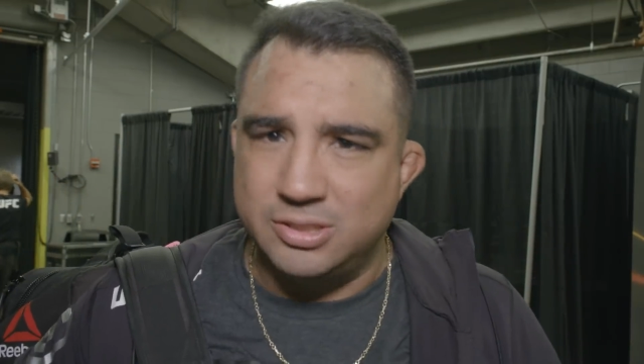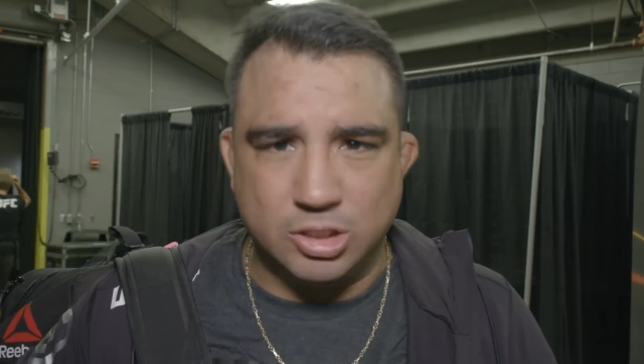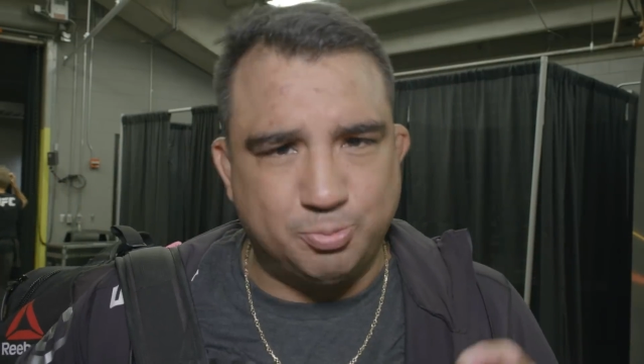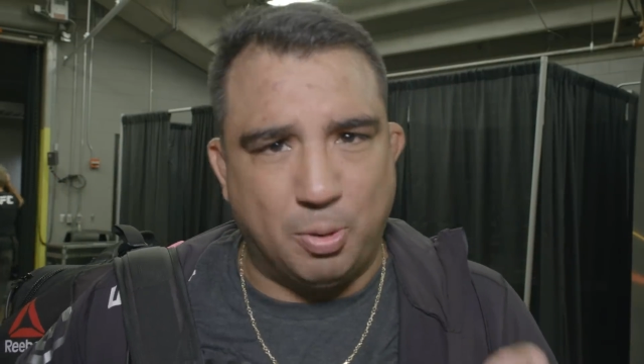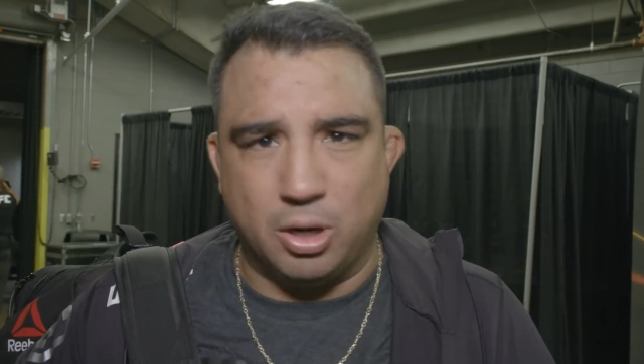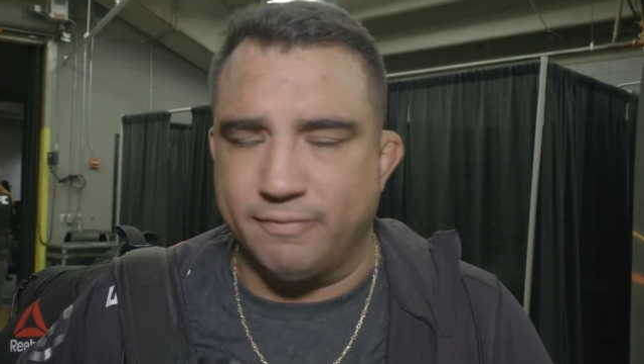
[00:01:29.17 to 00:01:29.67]

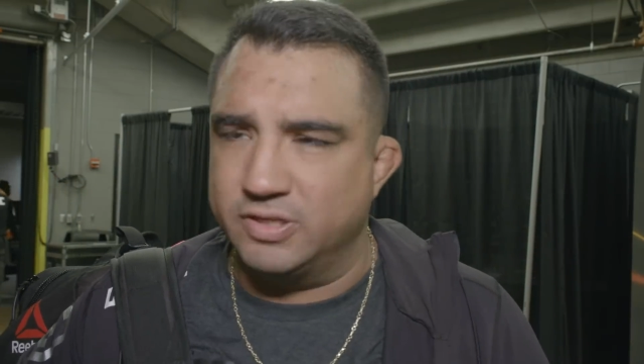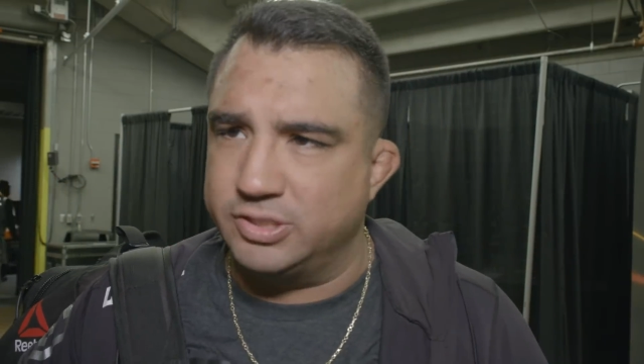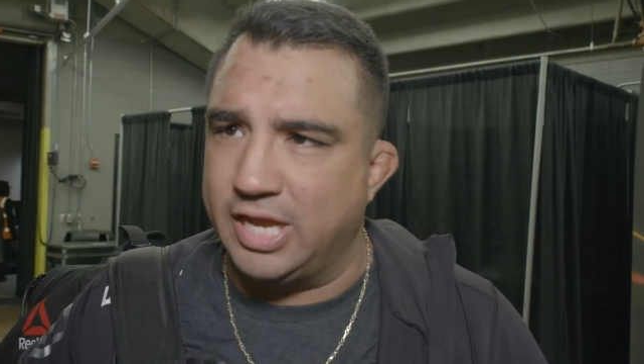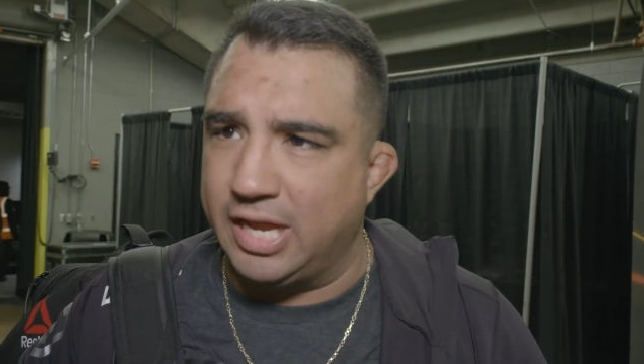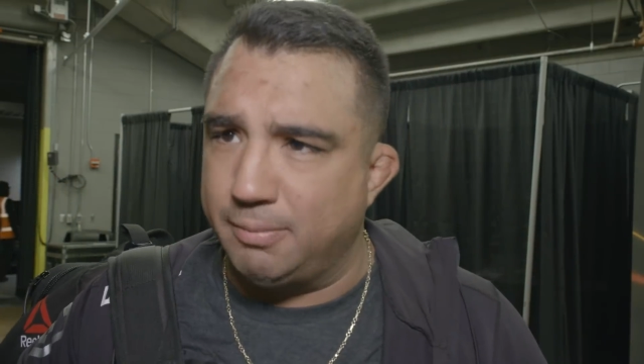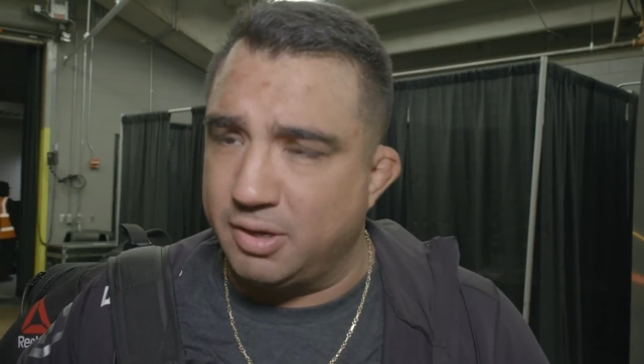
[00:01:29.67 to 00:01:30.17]
That's part of his
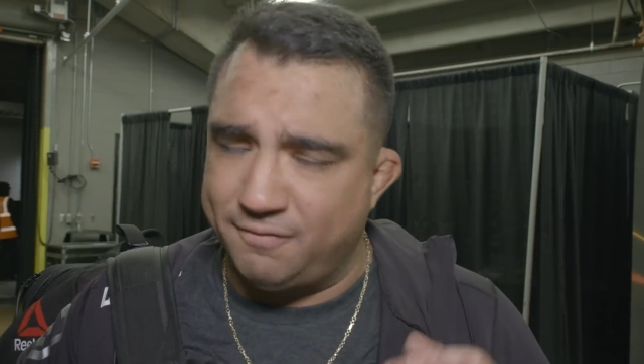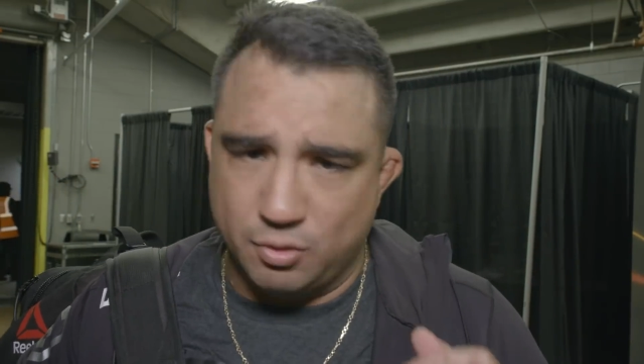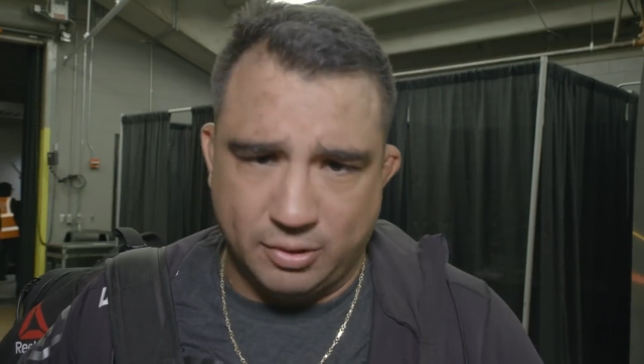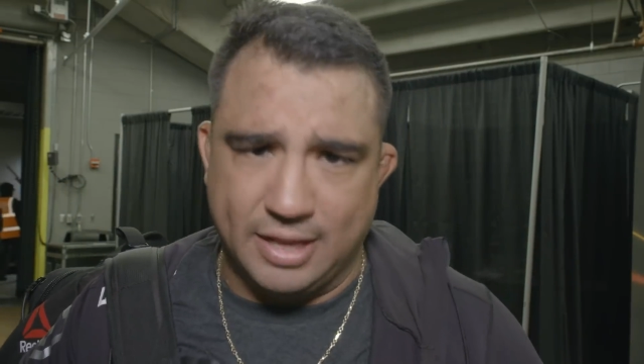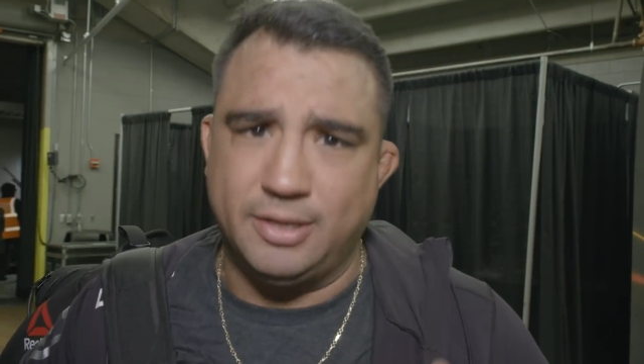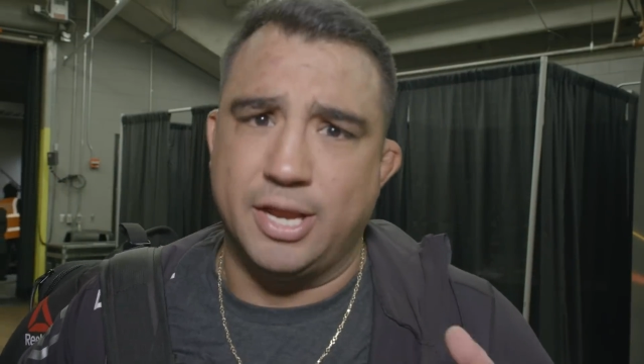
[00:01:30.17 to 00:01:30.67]
game, and if
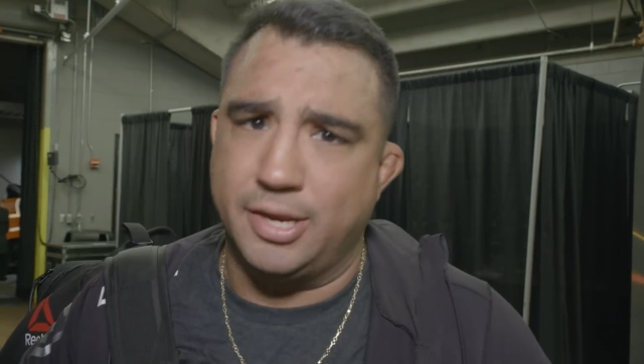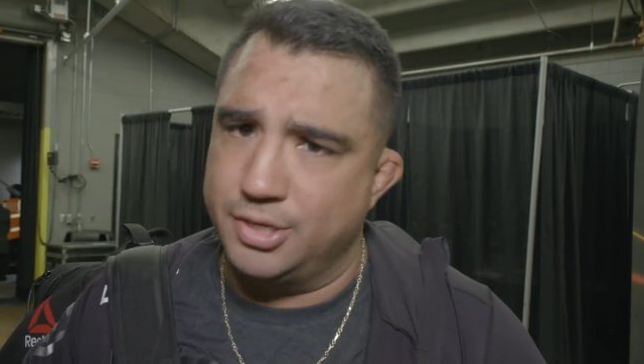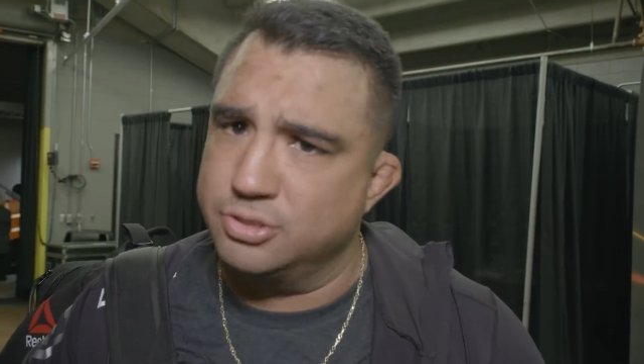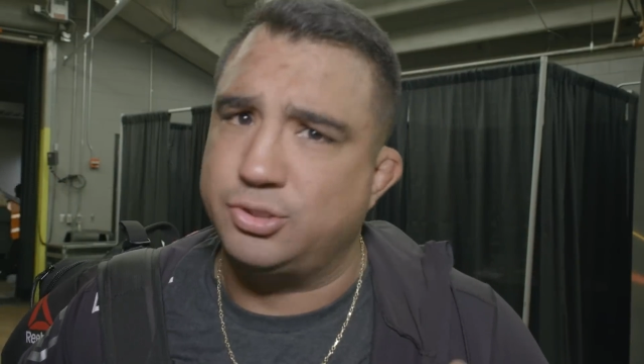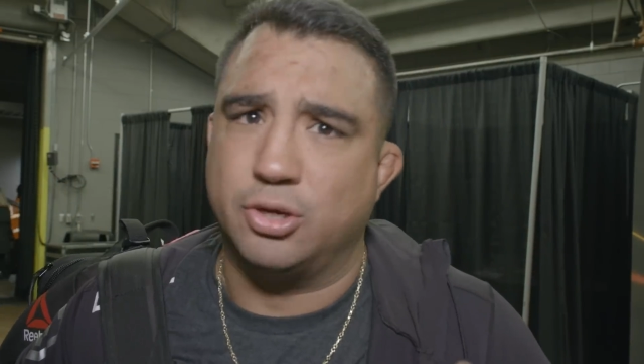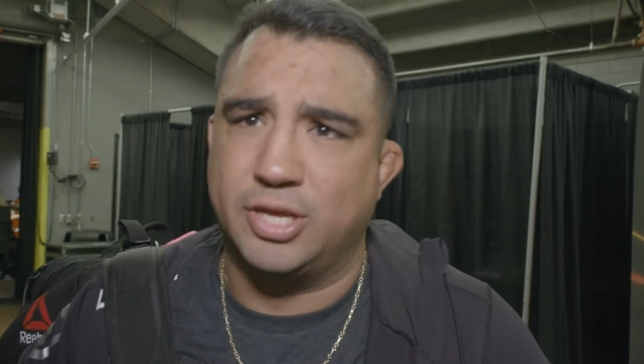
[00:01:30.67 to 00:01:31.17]
you let
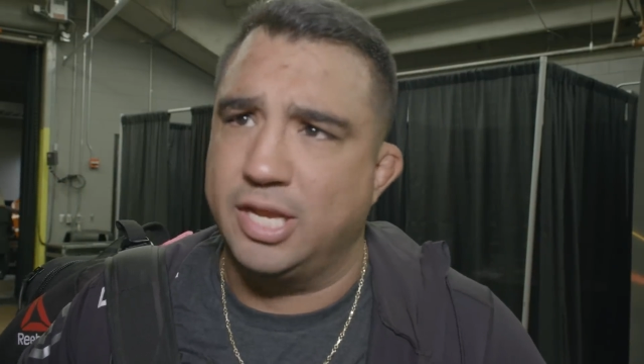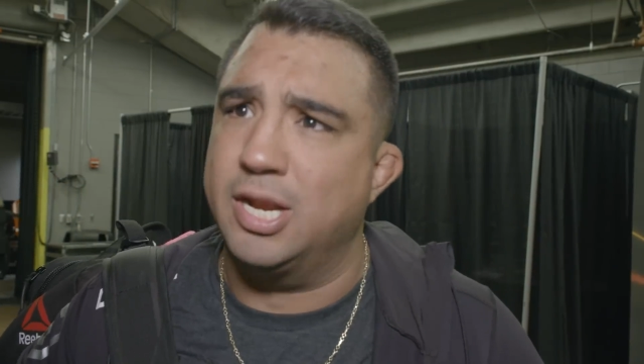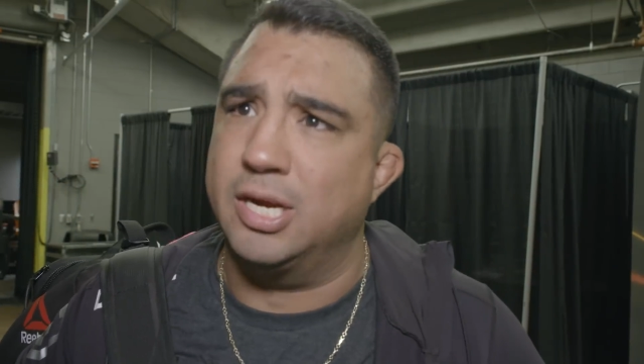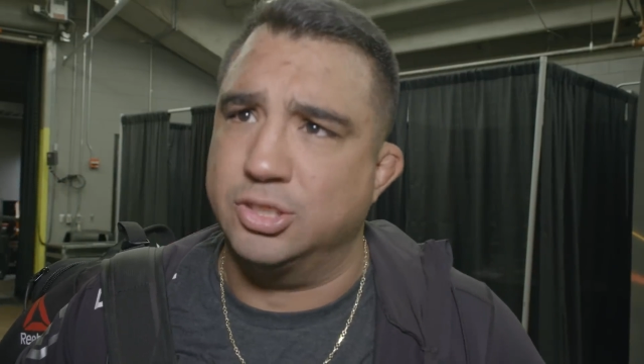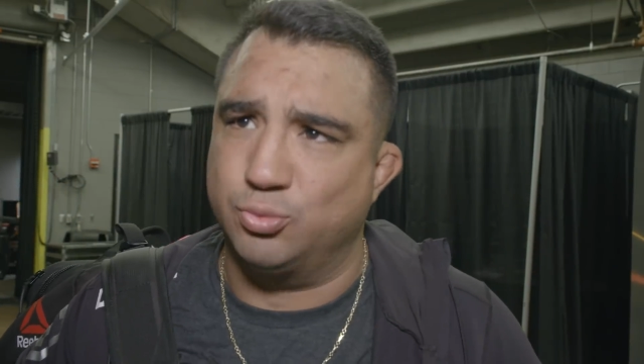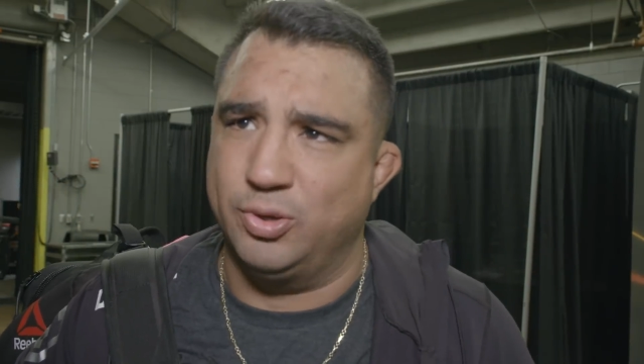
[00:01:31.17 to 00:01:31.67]
Yair start getting
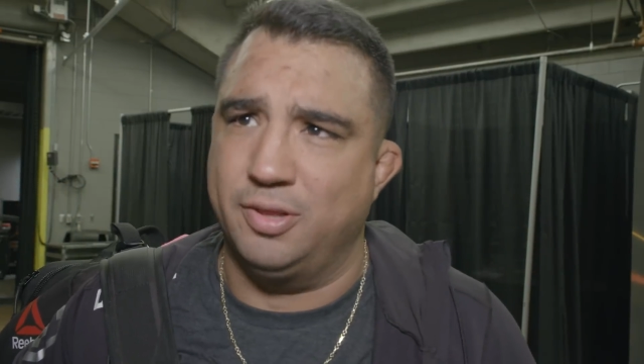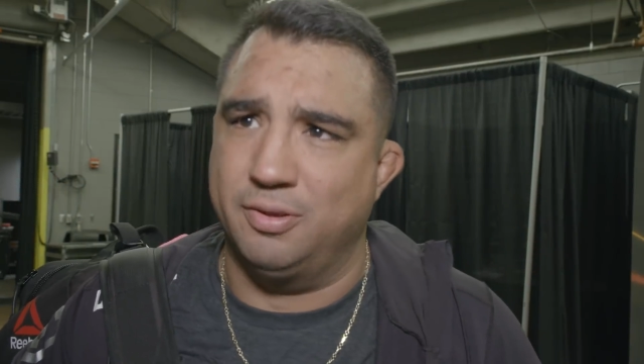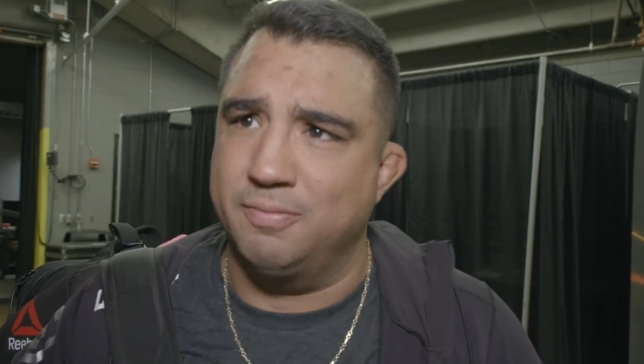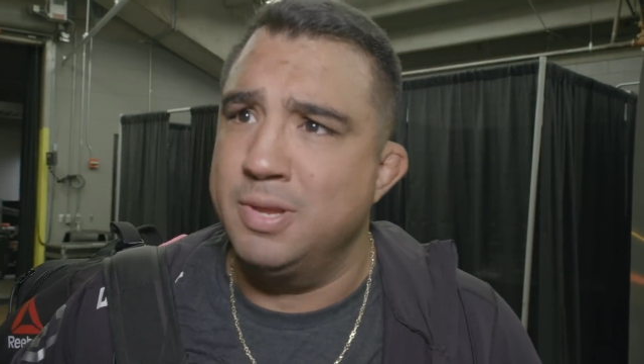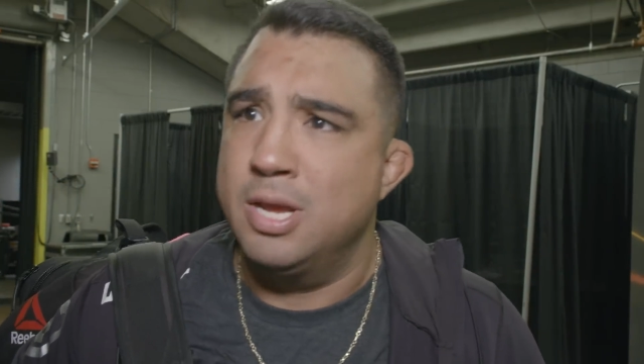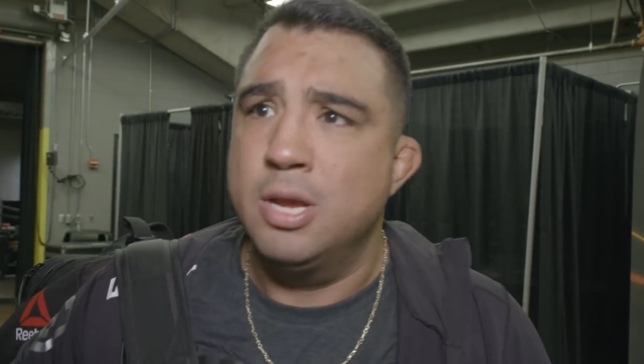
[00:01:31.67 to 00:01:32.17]
on his
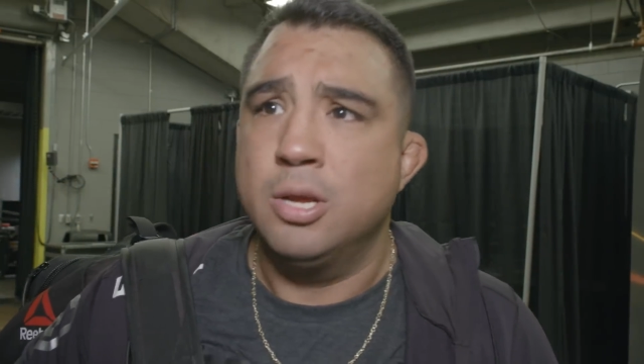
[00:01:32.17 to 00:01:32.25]
rhythm,